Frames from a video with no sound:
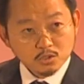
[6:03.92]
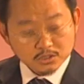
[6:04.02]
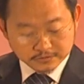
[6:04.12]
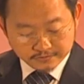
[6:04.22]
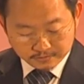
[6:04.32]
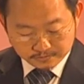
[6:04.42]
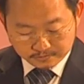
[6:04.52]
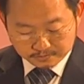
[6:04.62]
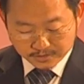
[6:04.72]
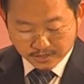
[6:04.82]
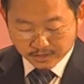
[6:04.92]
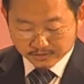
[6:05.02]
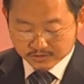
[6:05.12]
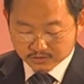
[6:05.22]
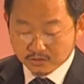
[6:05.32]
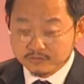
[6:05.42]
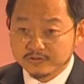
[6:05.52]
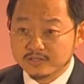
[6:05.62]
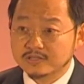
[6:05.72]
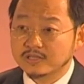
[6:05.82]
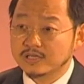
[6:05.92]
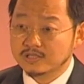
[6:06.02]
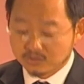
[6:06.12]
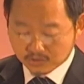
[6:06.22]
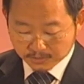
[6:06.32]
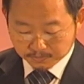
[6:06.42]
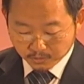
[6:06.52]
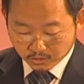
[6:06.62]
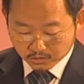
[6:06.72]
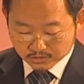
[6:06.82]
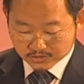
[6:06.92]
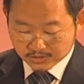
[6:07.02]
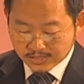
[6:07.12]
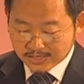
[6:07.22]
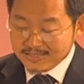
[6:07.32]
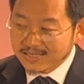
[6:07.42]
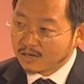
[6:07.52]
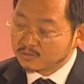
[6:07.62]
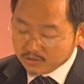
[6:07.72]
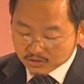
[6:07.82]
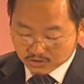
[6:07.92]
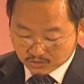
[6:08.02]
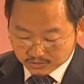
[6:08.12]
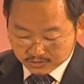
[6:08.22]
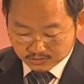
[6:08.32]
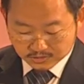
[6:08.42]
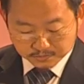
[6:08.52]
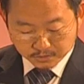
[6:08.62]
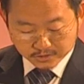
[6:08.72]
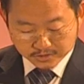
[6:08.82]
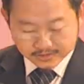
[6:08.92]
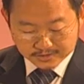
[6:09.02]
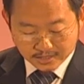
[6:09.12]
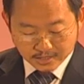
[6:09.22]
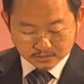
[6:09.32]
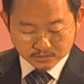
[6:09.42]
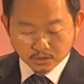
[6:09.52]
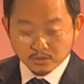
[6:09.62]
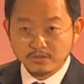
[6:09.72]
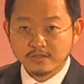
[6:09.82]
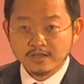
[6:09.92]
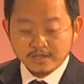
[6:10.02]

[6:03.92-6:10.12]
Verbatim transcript: motive behind this conference is to support Saudi students' progress and growth